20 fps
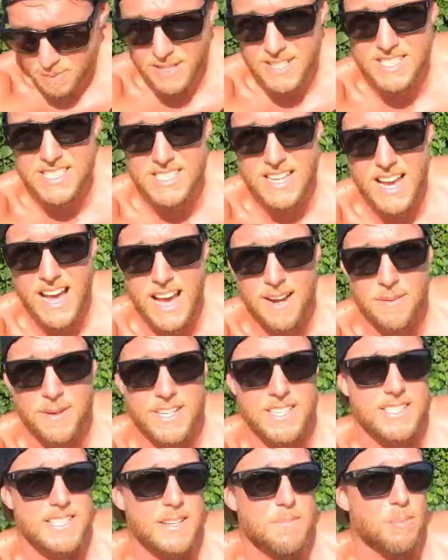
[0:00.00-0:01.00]
Pretty sad when
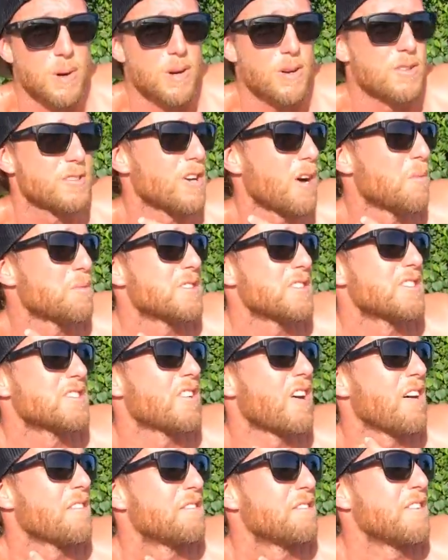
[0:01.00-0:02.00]
you see bottle tops
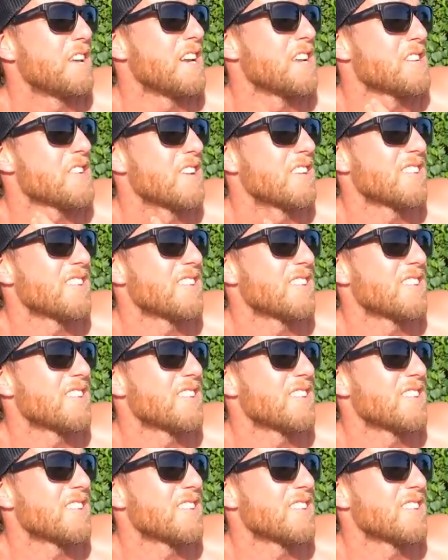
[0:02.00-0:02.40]
inside fish.